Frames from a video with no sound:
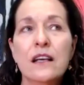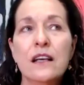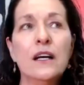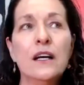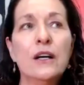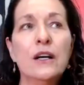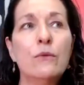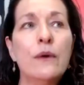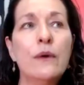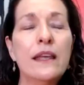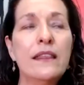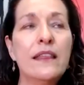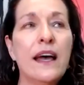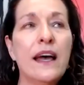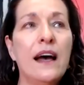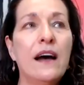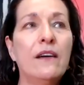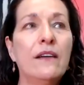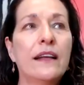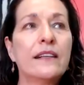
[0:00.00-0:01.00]

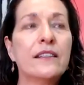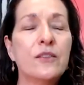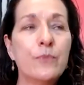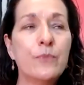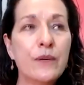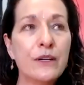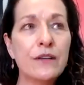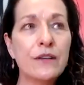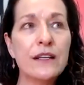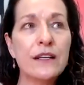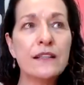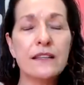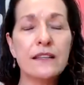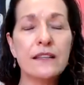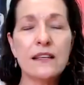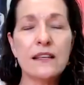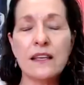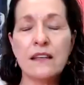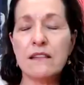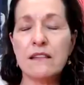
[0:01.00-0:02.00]
without
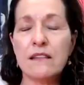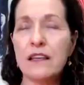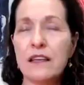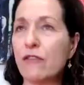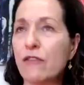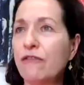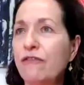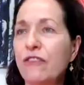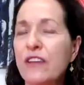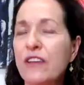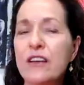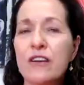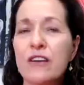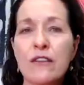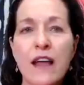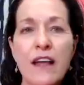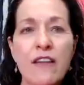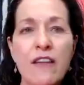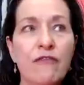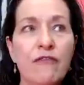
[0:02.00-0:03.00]
experiencing, you know, fear
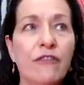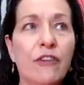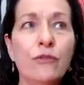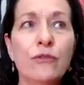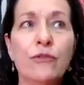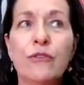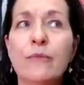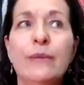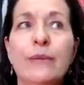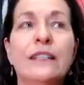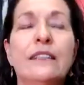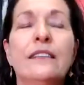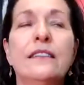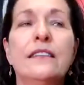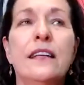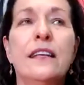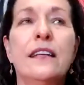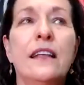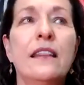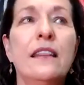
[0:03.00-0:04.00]
and
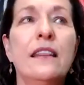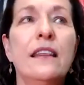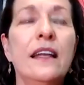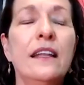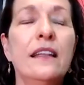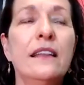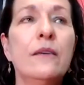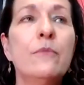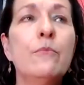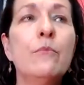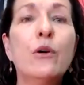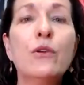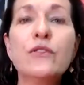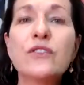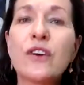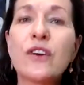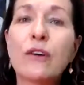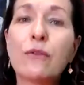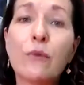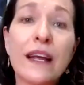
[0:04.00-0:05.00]
vulnerability. That the most
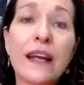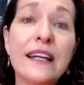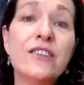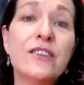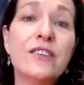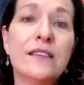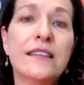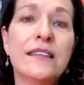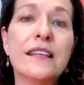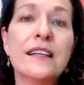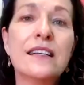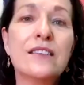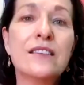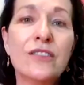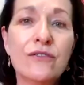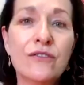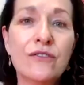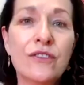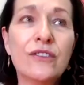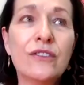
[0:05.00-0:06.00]
courageous things
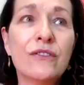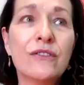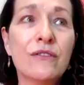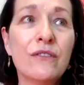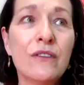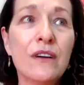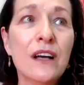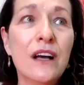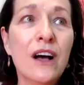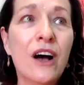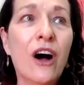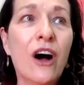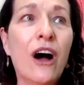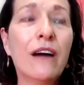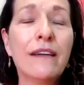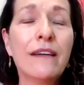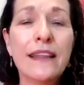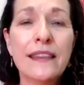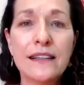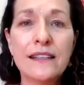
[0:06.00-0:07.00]
you do
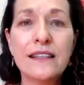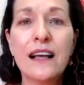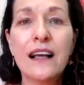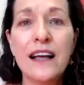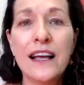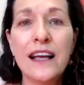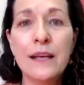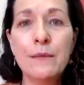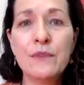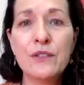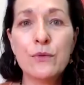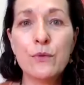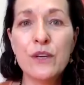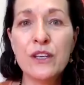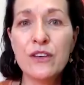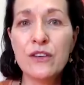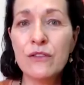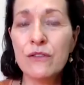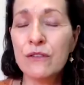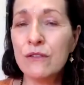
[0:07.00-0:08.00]
are at the times when
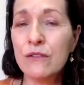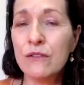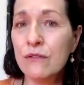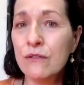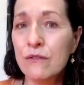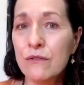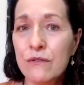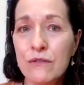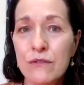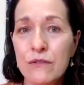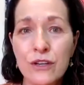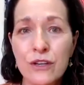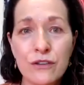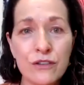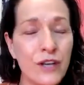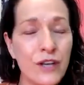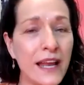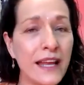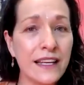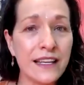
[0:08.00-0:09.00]
you're
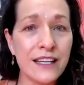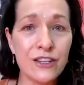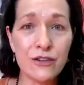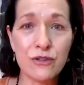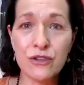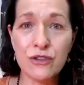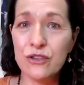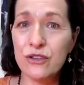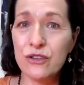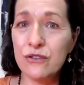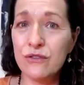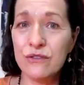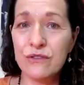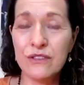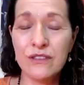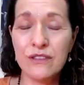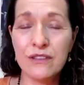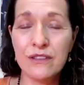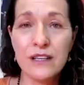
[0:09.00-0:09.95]
shaken in your shoes.